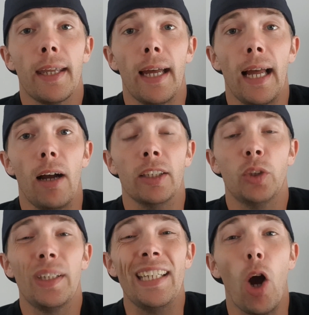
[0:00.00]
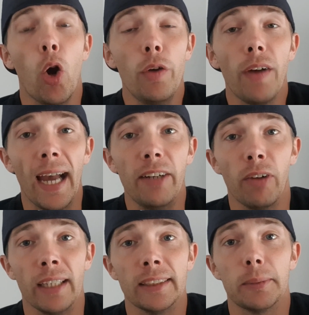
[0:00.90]
I took the over 8
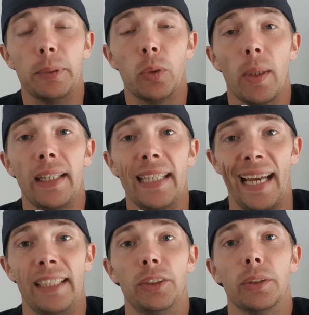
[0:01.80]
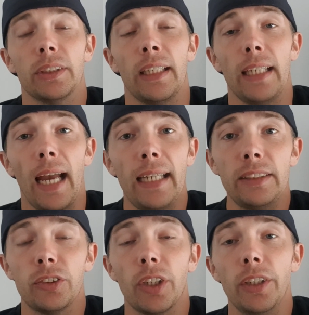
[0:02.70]
runs between the Angels and the
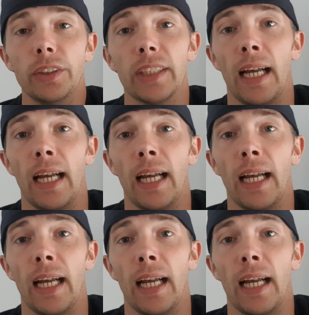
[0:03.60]
Astros,